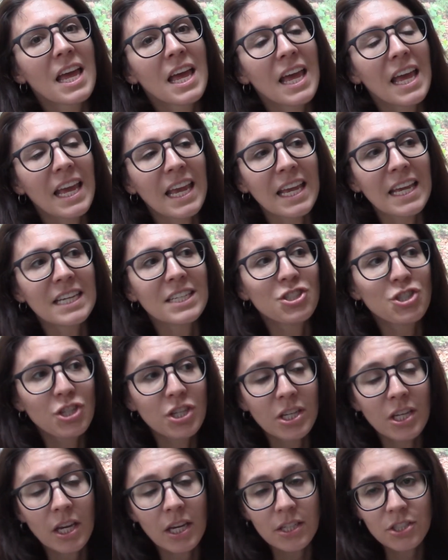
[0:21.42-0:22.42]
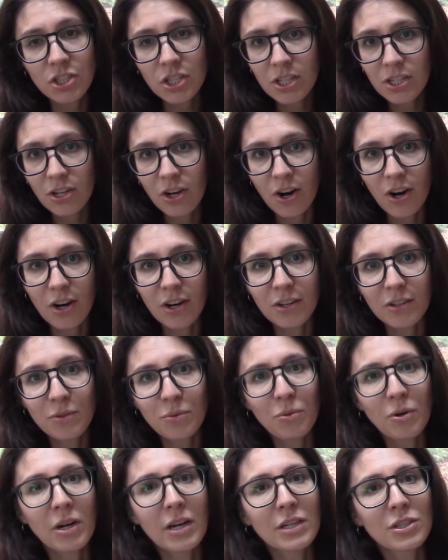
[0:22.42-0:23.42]
and GKG Yarn,
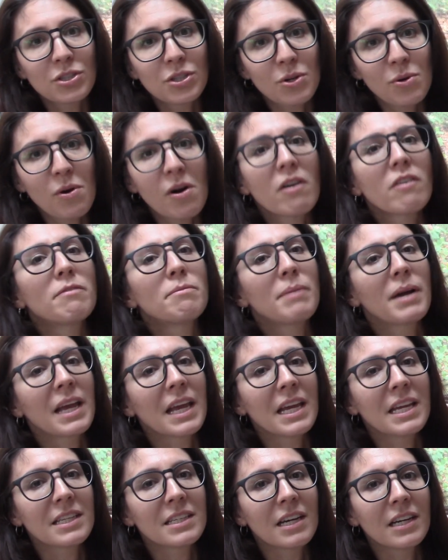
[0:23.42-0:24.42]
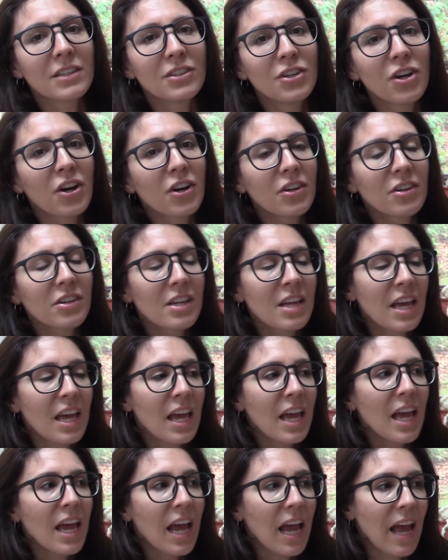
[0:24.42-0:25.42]
where I show off my hand-dyed yarn.
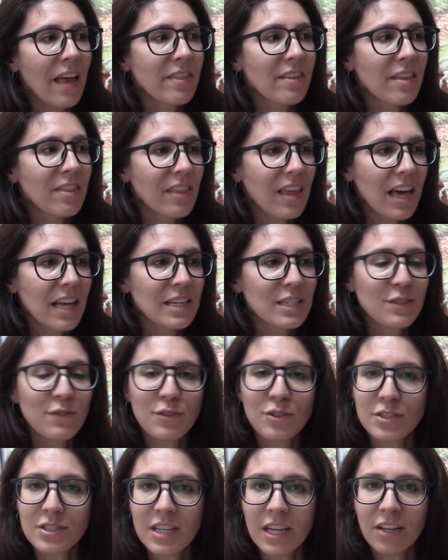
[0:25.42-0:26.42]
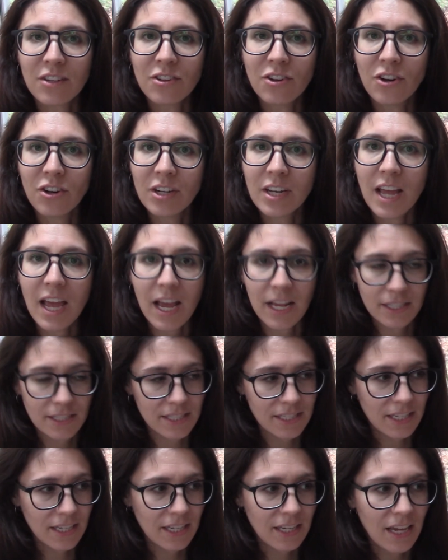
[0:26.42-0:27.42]
And then that is for sale on
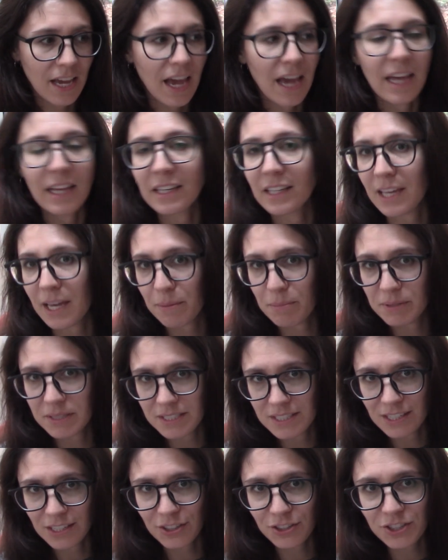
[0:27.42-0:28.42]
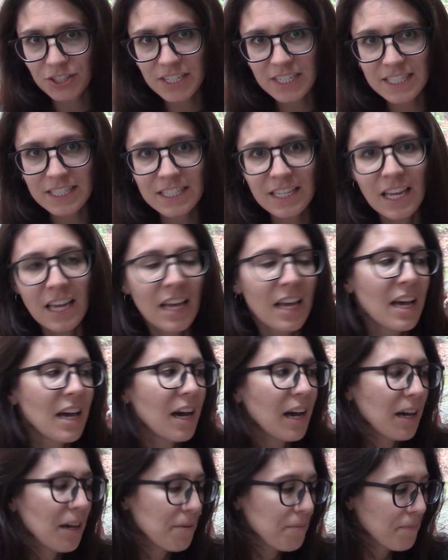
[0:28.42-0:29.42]
Etsy at Gabie's Knit Goodies.
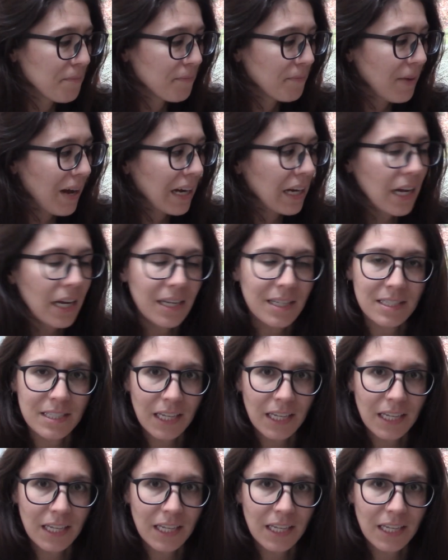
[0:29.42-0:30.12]
I got into